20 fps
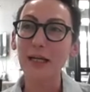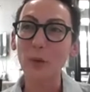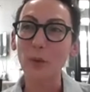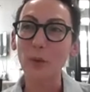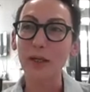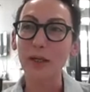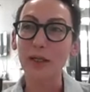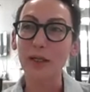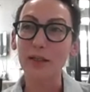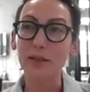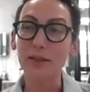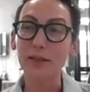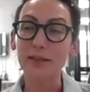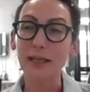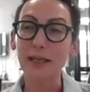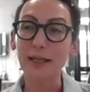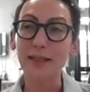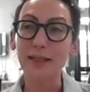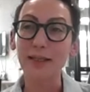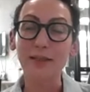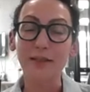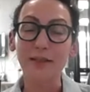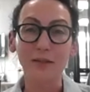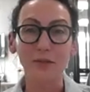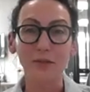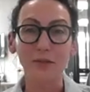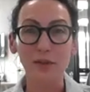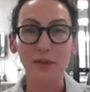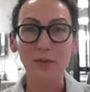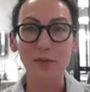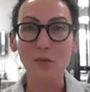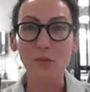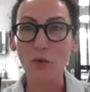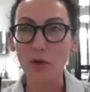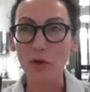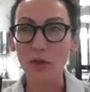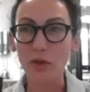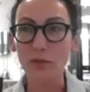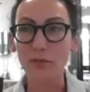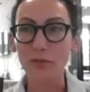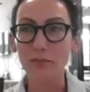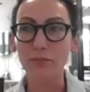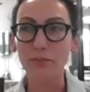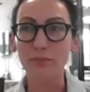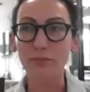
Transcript: we are taking even more